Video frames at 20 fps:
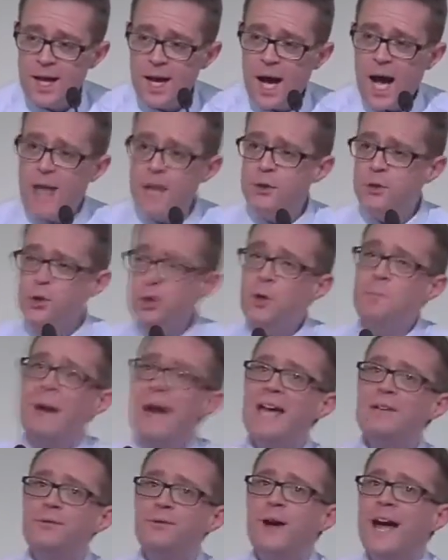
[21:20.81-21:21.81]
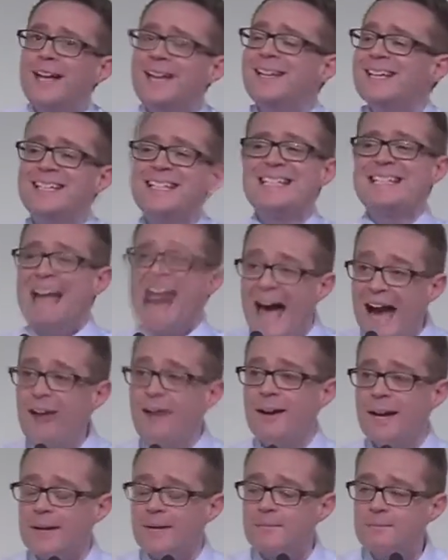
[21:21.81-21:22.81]
And you might find this
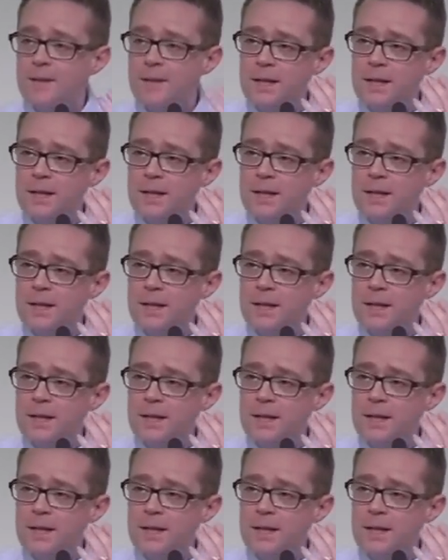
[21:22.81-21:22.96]
staggering,